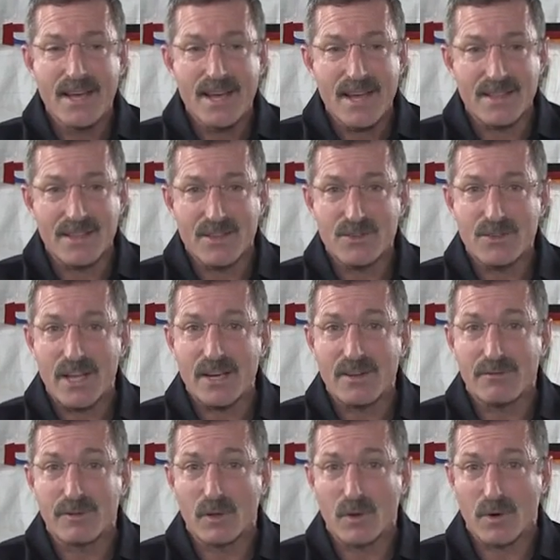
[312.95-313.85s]
and the state
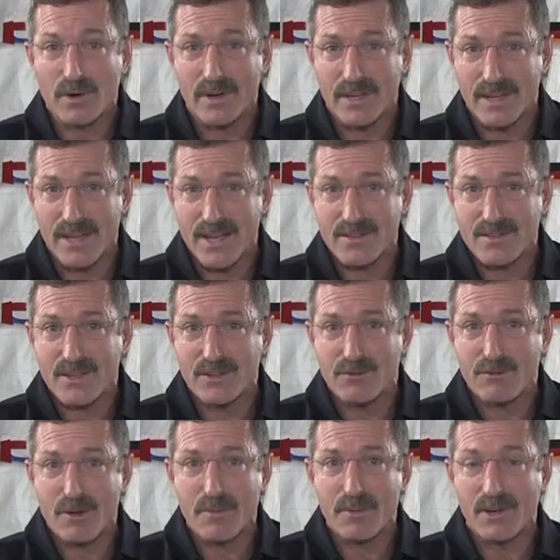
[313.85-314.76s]
of Florida has
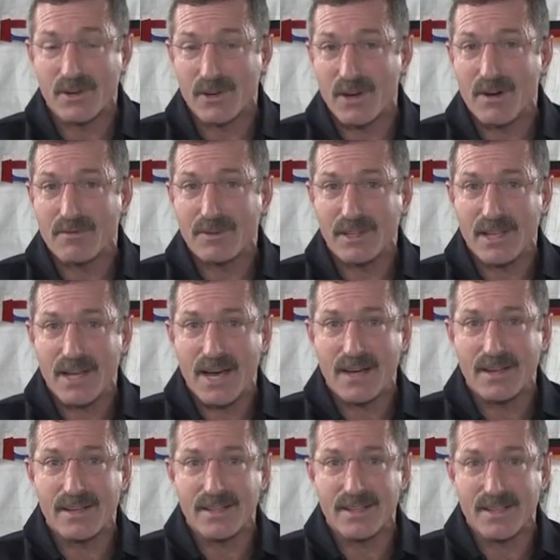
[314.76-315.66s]
contributed an awful
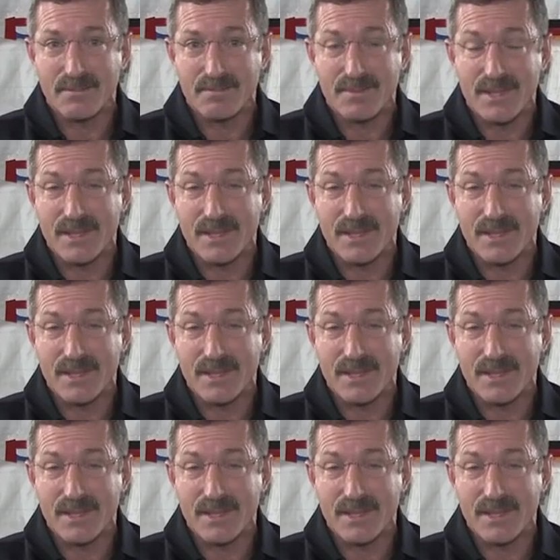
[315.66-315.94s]
lot, and the,